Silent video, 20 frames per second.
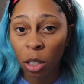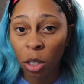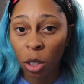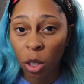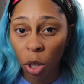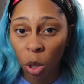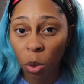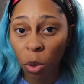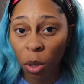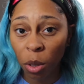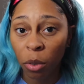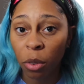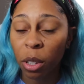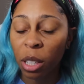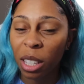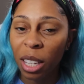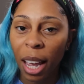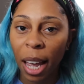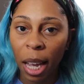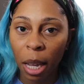two
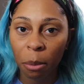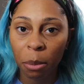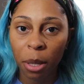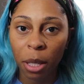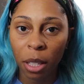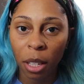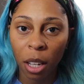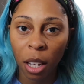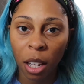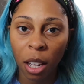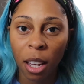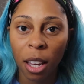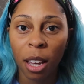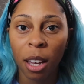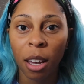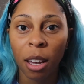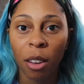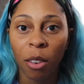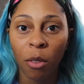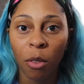different types
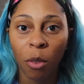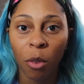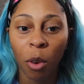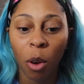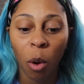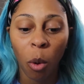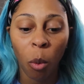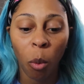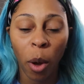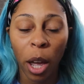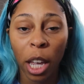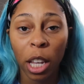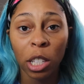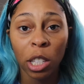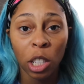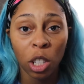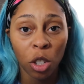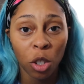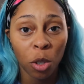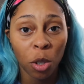of
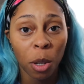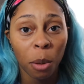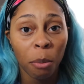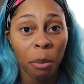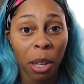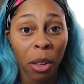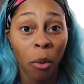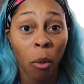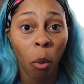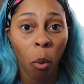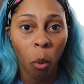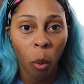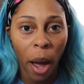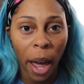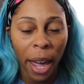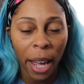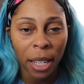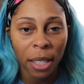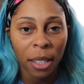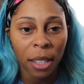ways that you can be
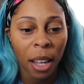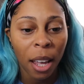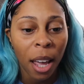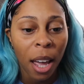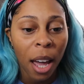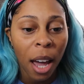waxed.